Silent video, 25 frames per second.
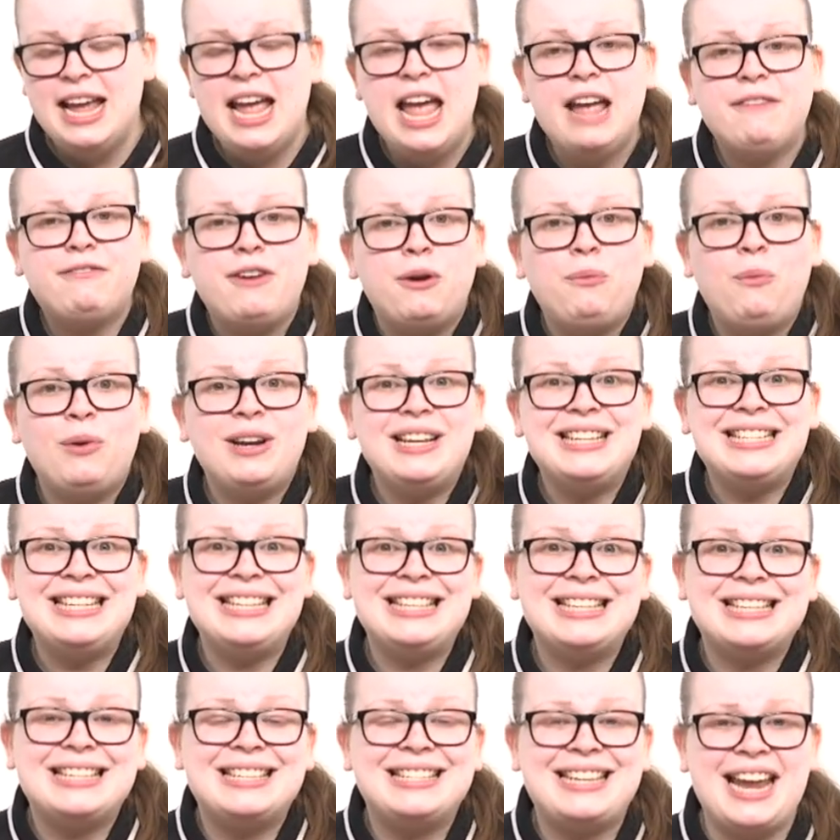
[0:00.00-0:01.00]
If I wanna see
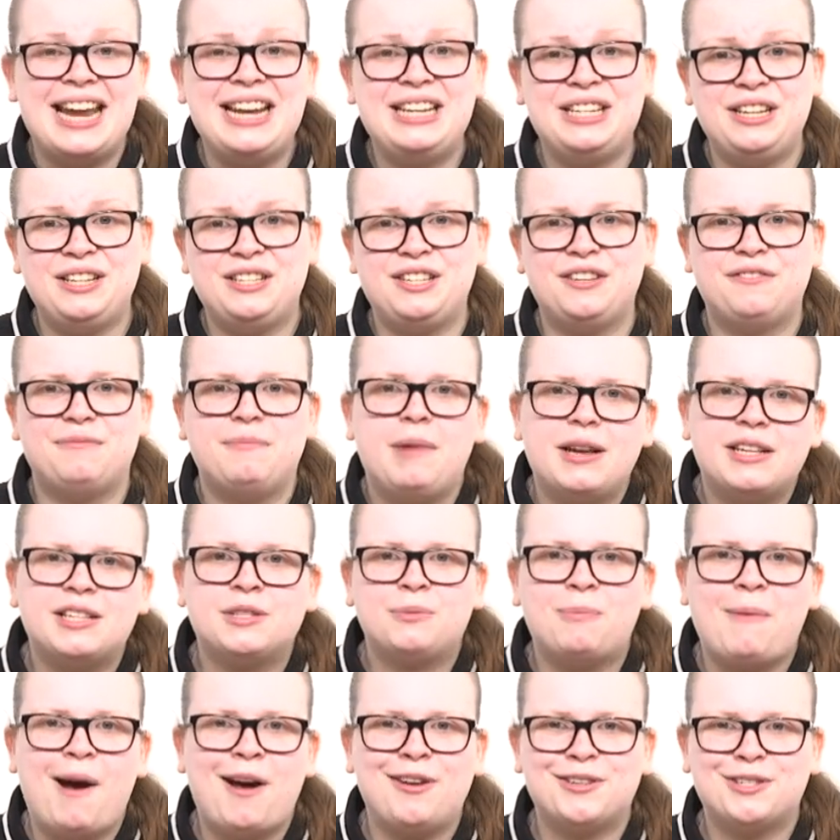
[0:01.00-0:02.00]
the status of my
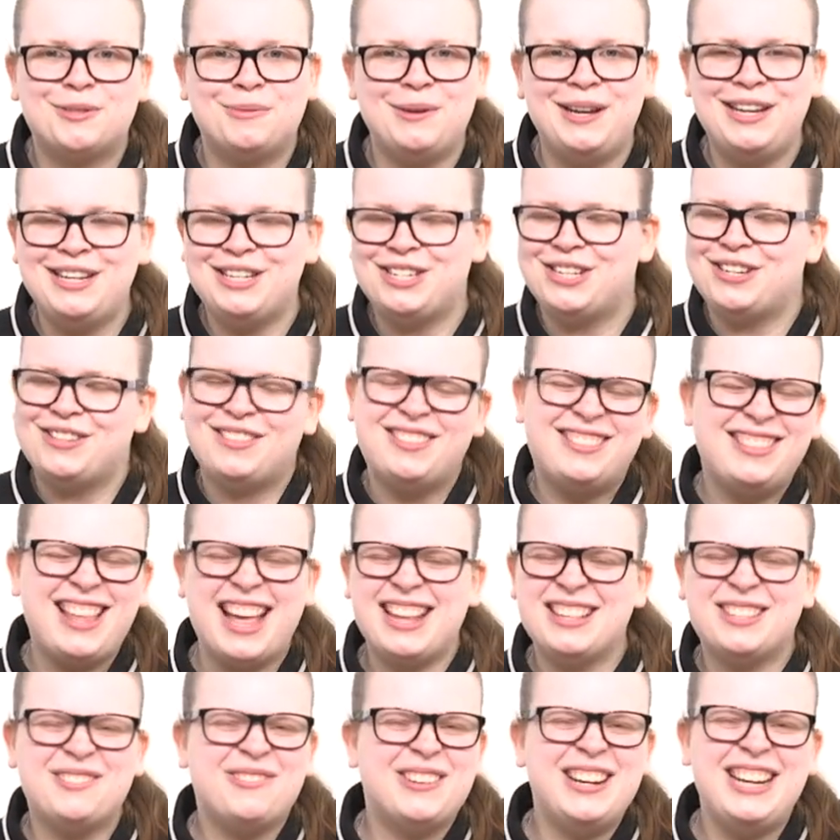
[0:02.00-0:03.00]
smart switch,
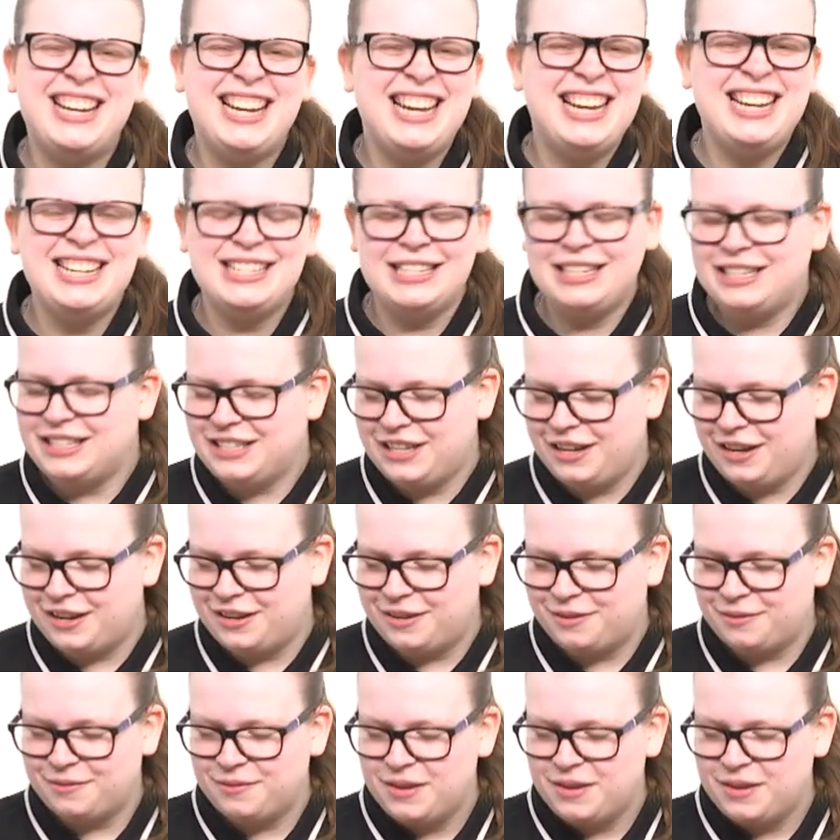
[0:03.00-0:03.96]
that's really easy too.